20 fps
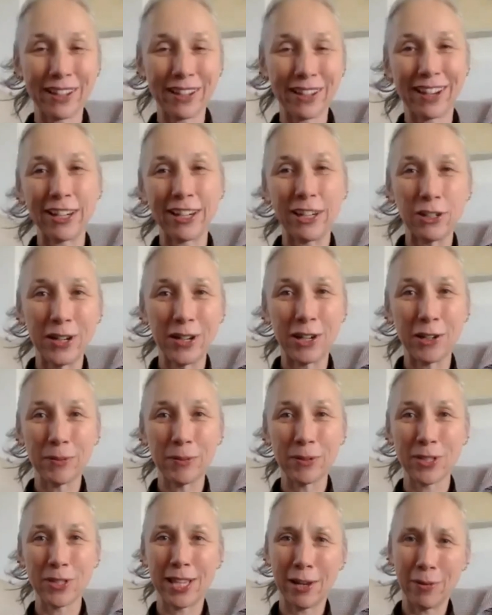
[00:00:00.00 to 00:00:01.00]
a curator
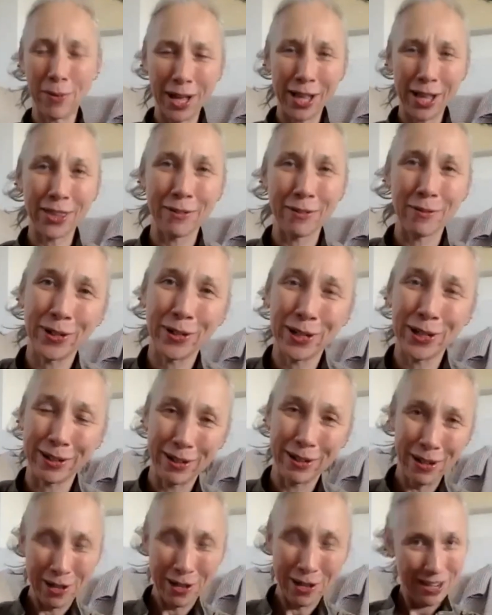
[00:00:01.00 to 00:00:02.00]
will say, well, the work
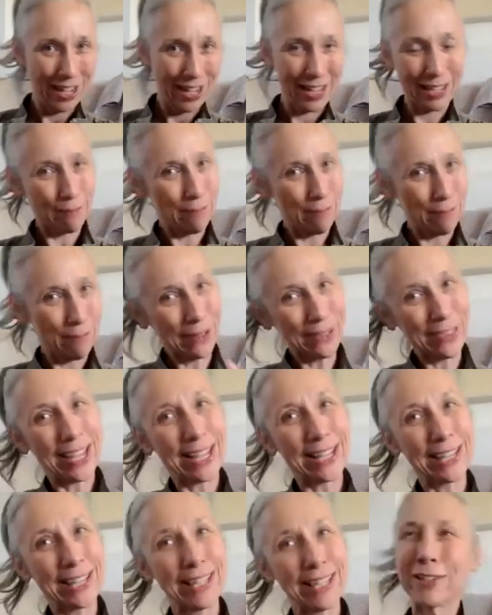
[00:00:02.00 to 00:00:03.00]
is about
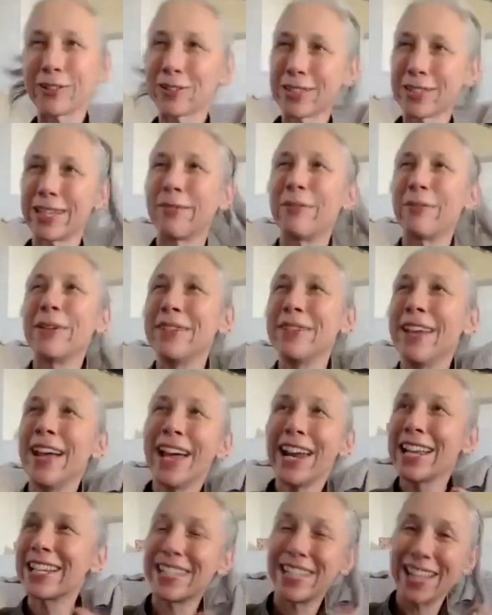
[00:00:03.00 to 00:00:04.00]
this, and you'll say, well,
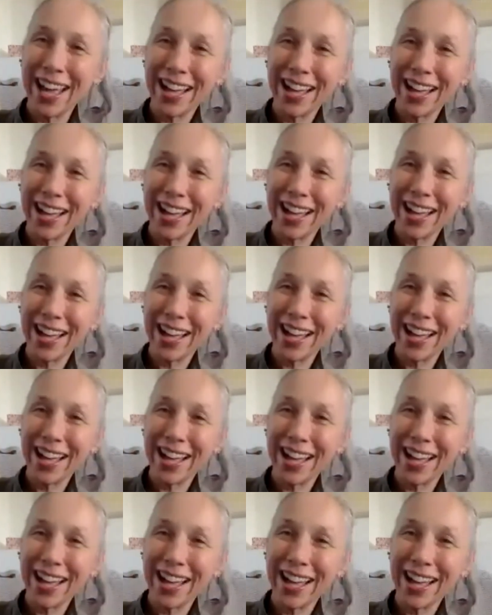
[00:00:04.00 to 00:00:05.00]
not exactly, or
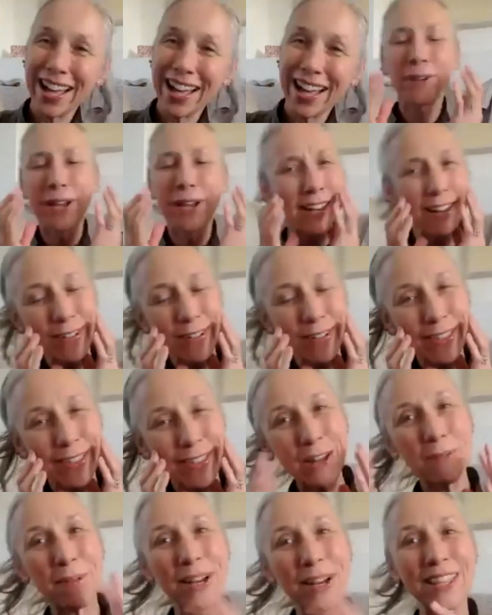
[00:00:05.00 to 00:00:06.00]
yeah, so I'd never
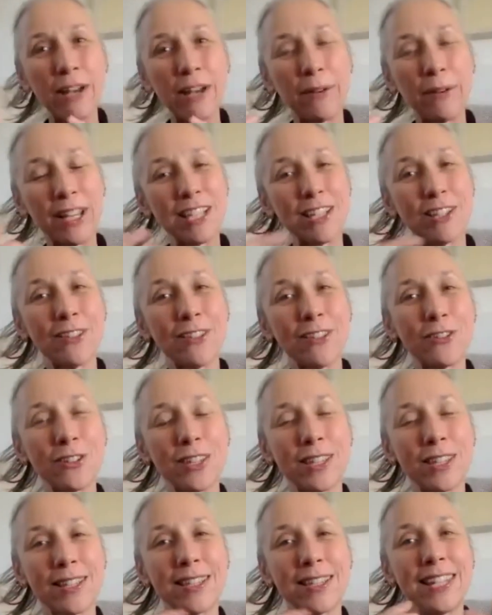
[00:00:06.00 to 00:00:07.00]
thought about it that way. So there's
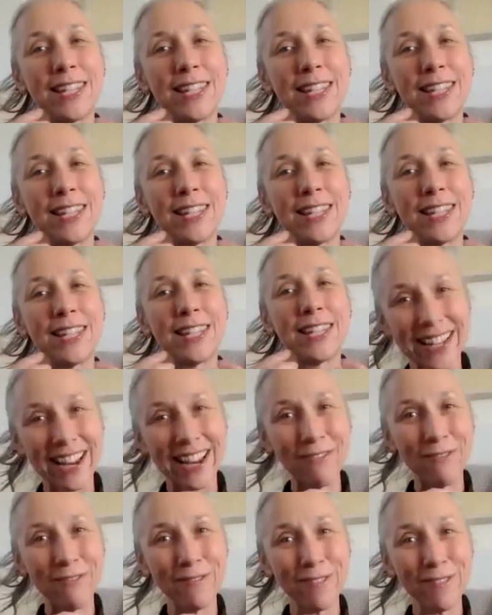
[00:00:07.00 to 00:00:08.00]
this dance, and I
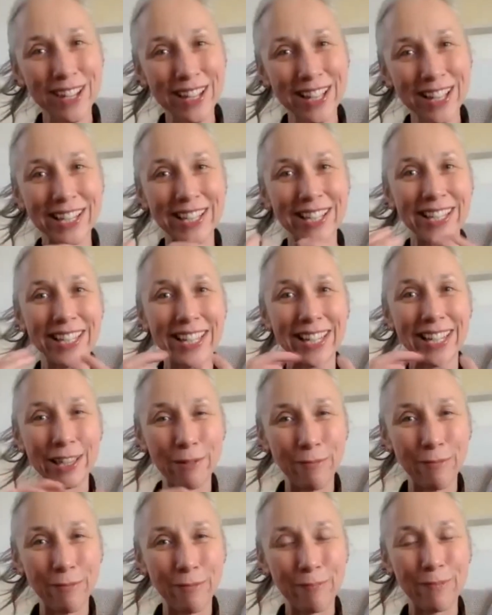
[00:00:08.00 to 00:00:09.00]
really see
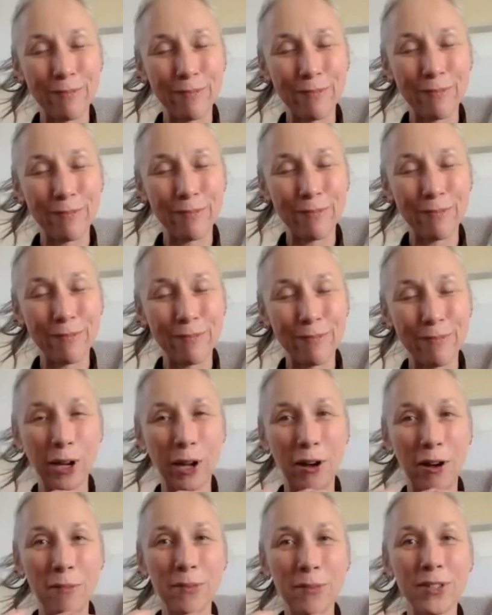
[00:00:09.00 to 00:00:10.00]
this book
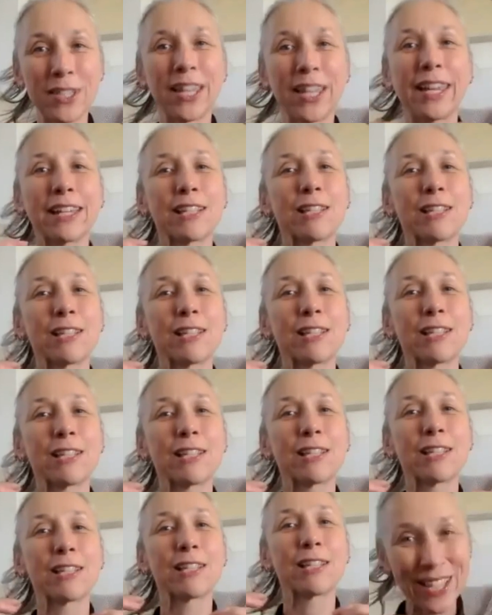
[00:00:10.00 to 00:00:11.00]
almost like
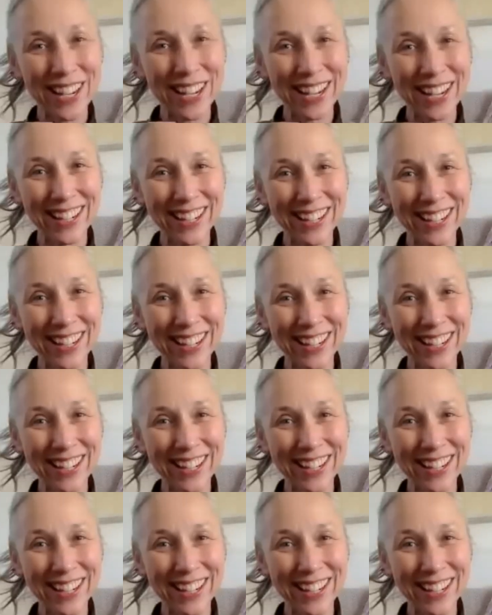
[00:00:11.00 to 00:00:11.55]
exposing